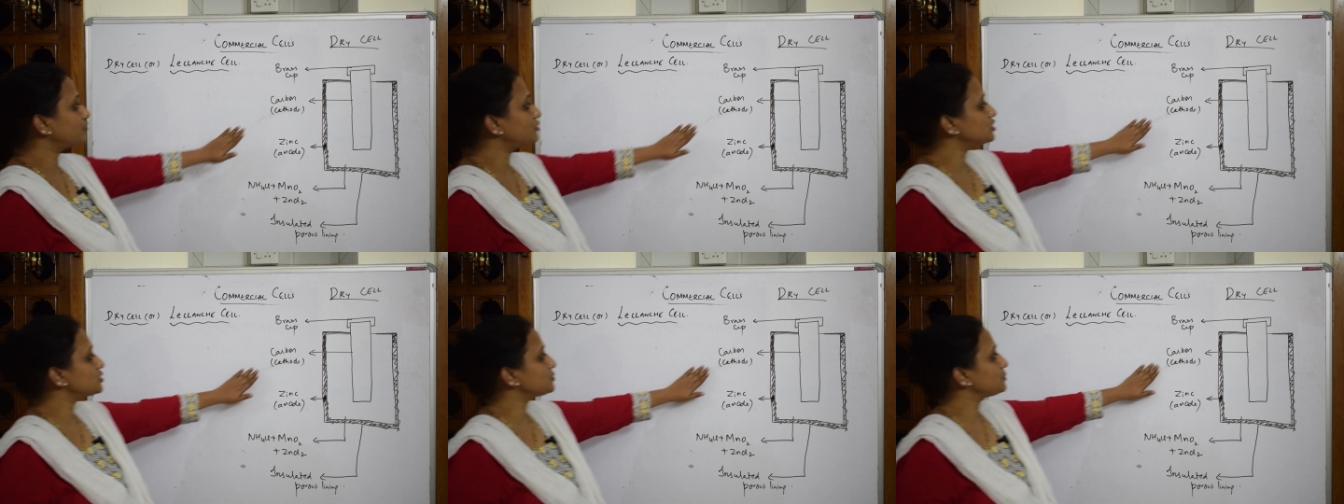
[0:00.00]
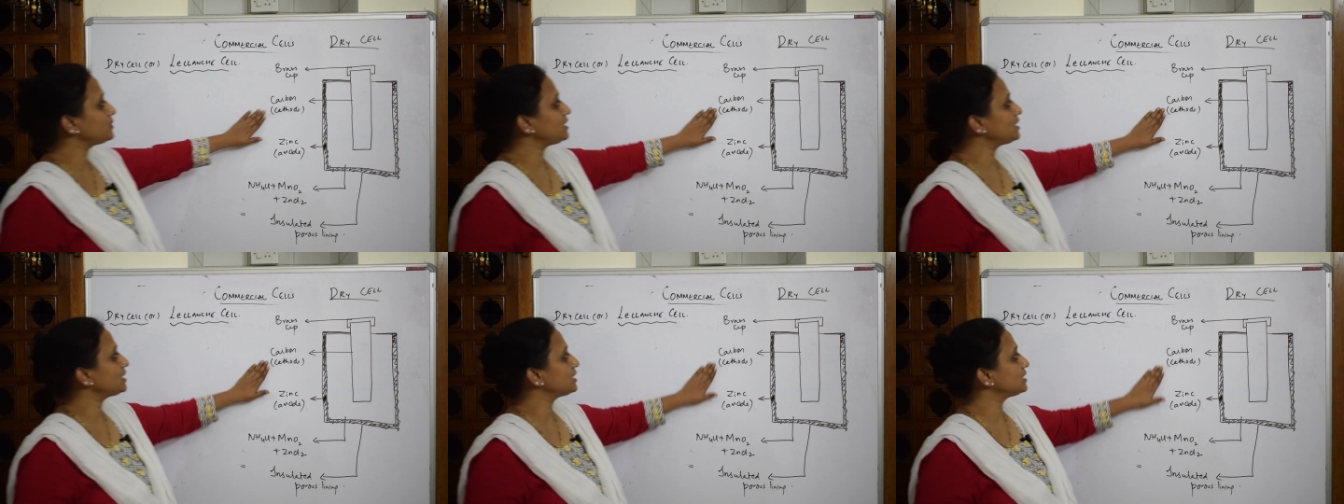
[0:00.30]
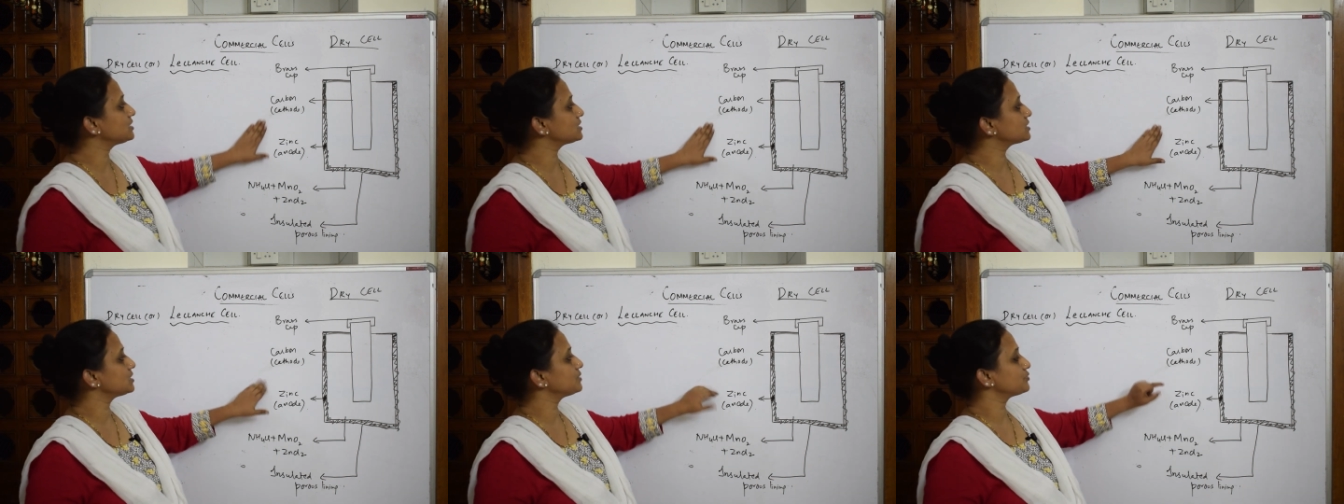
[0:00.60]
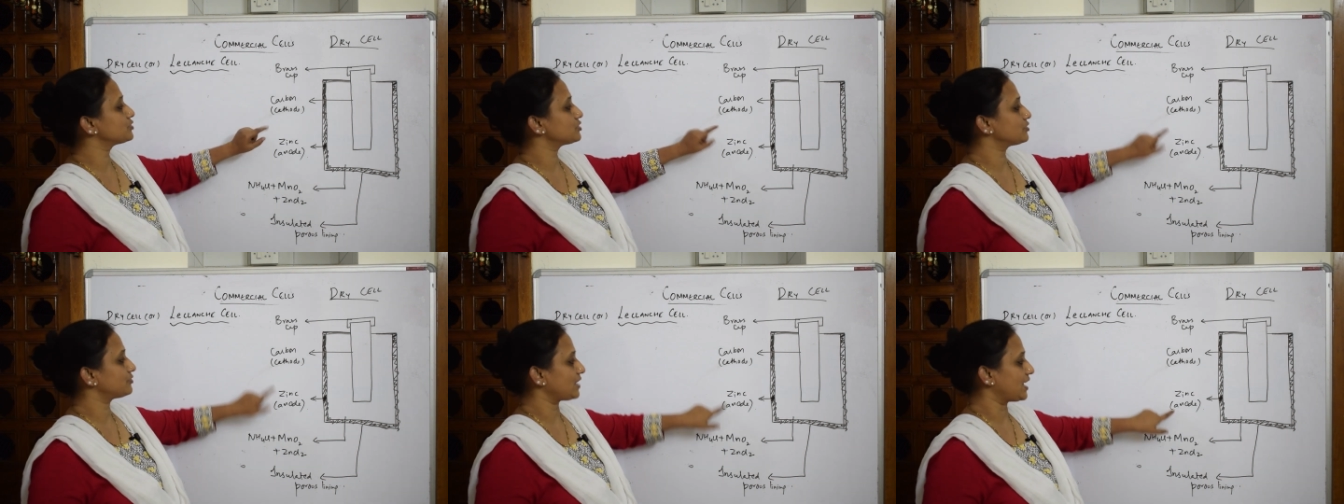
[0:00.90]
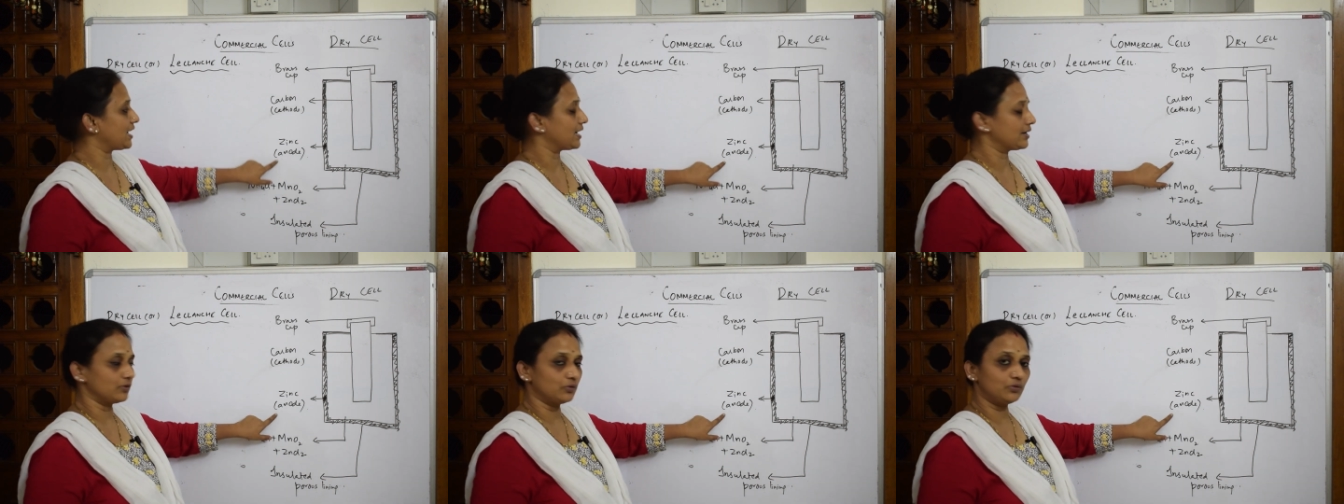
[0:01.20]
to speak in terms of
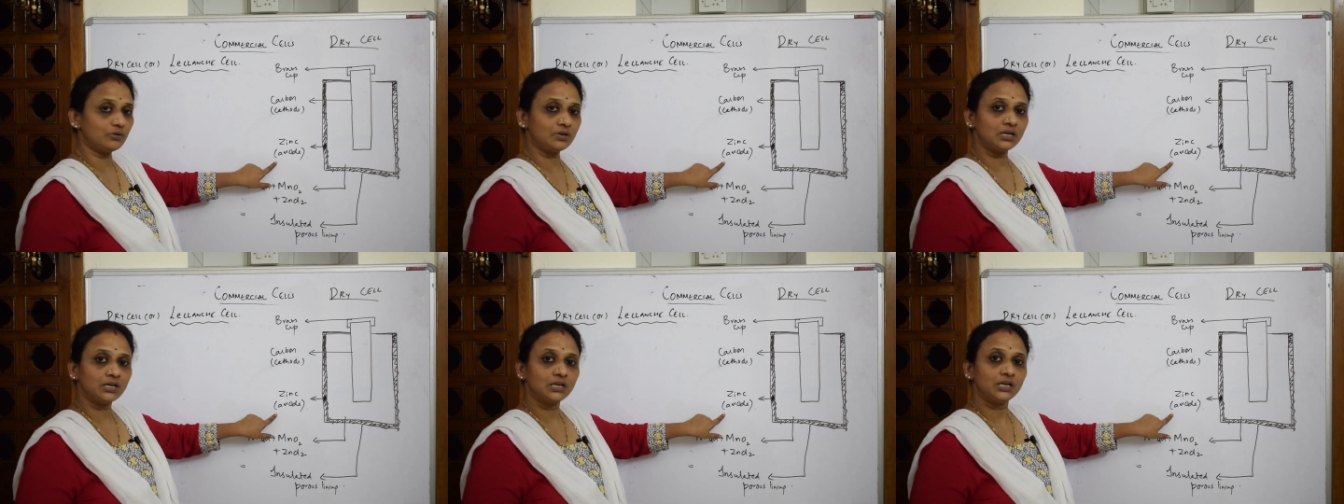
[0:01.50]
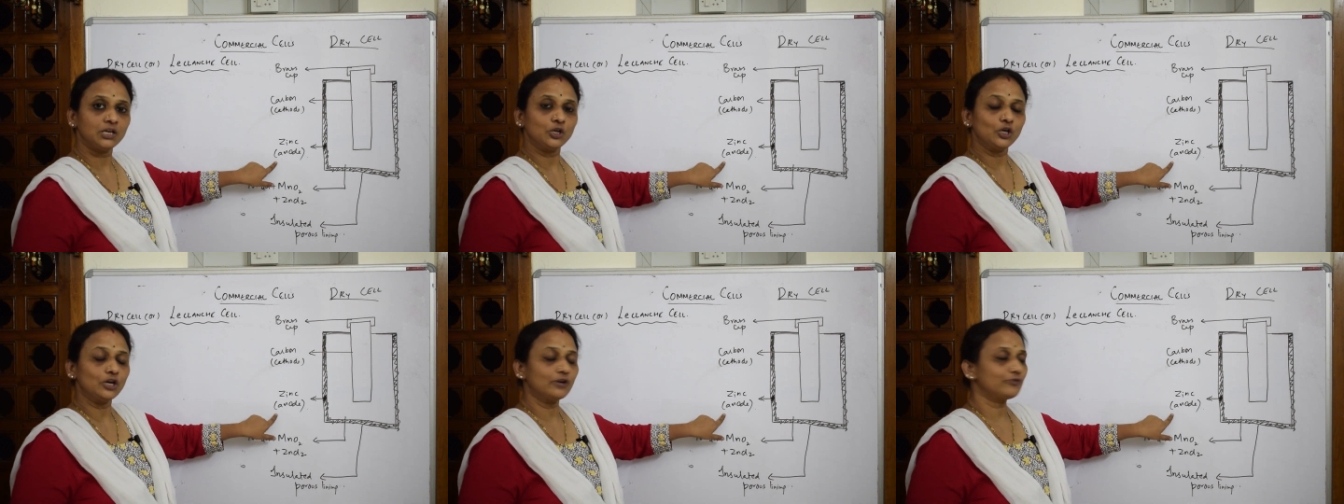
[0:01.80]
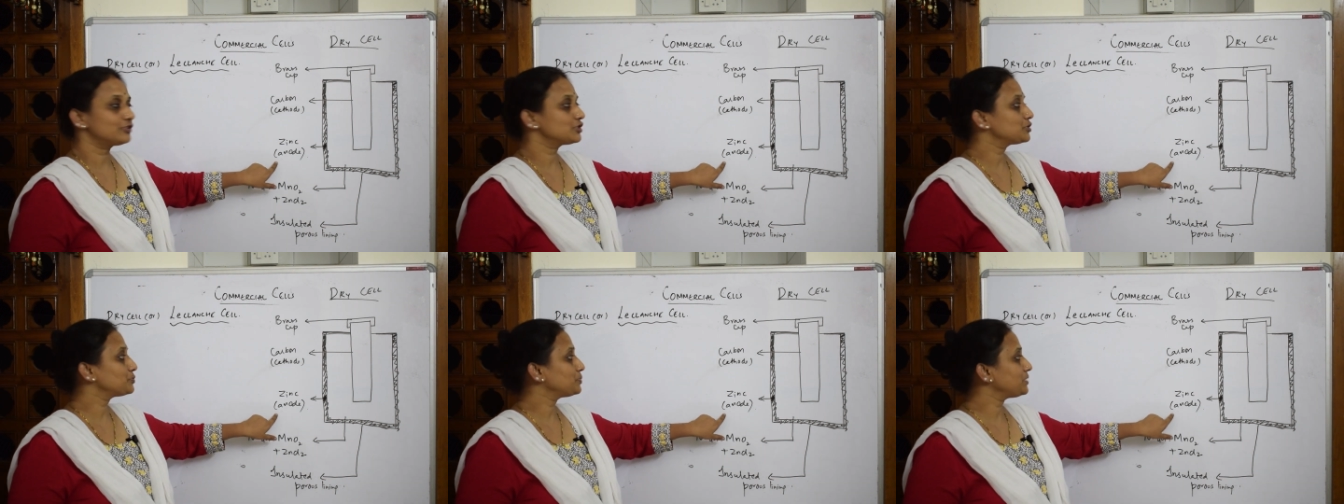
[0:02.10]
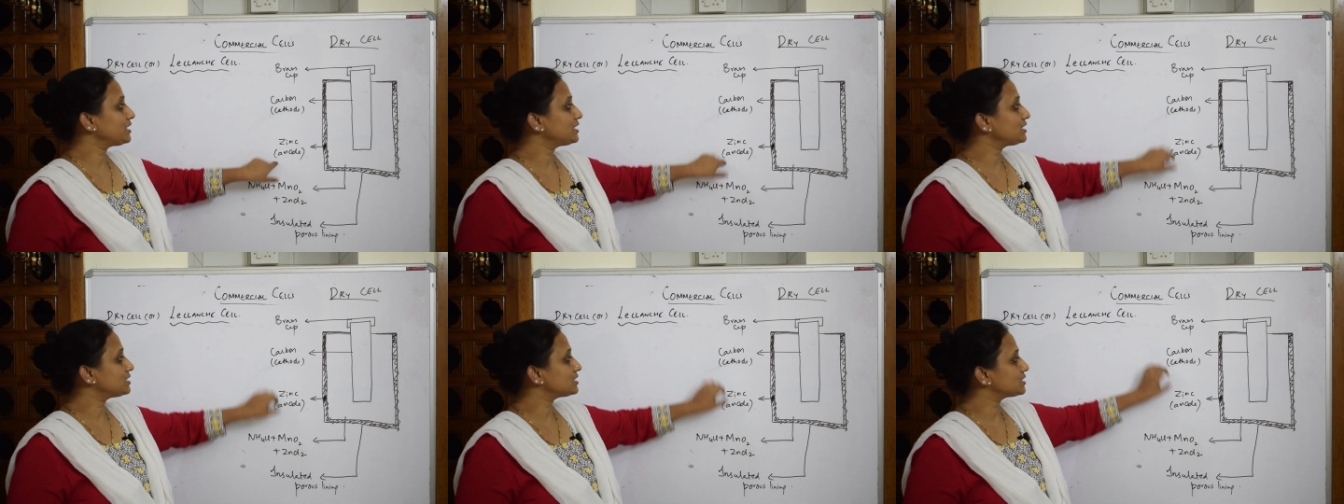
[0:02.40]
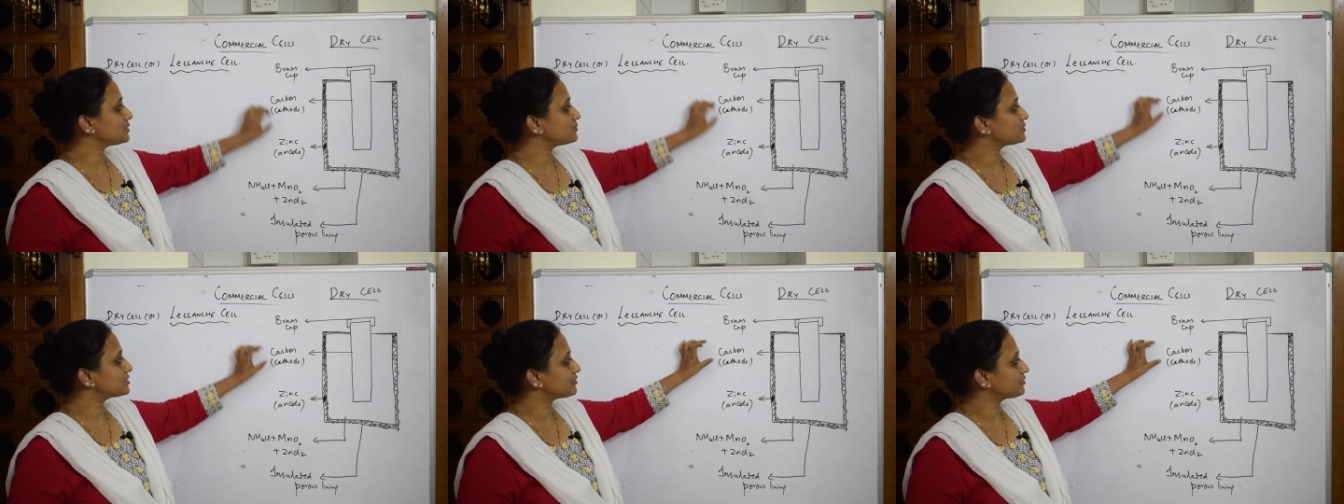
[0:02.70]
anode, you have to speak in
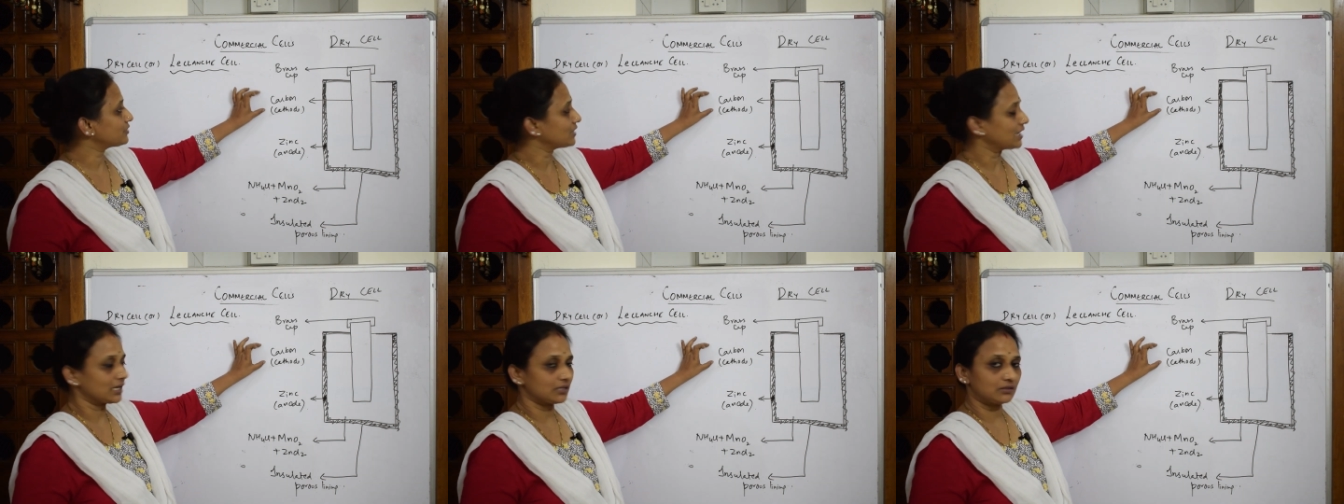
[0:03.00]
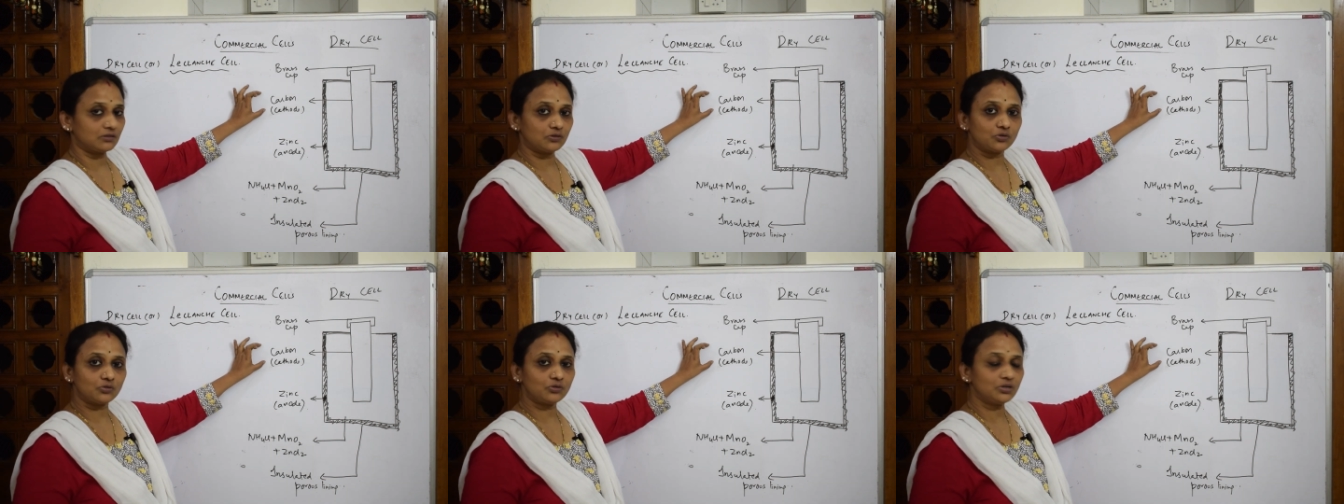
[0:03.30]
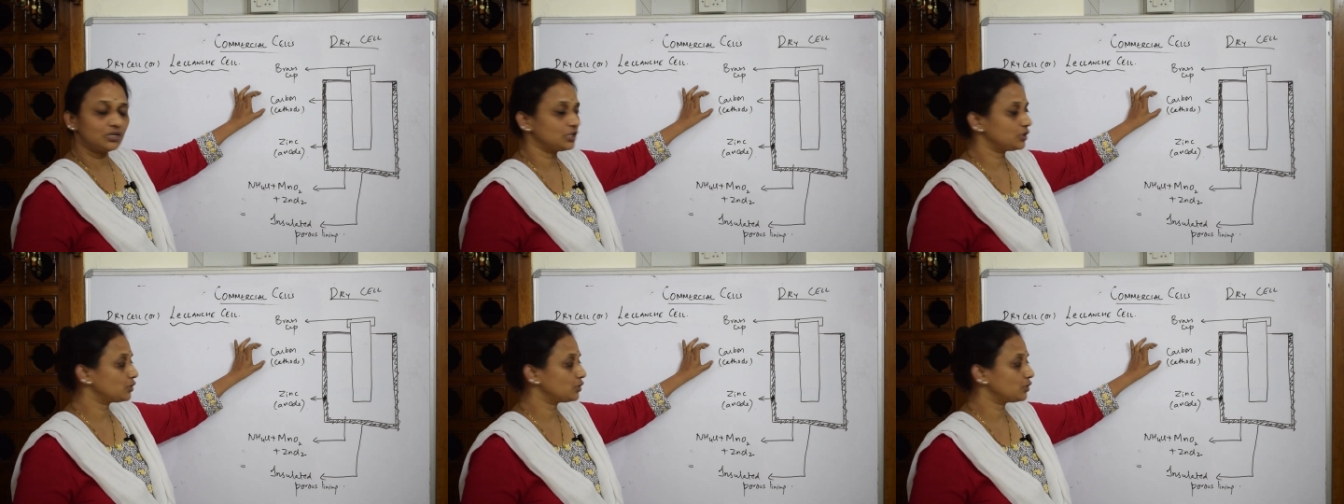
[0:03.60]
terms of cathode,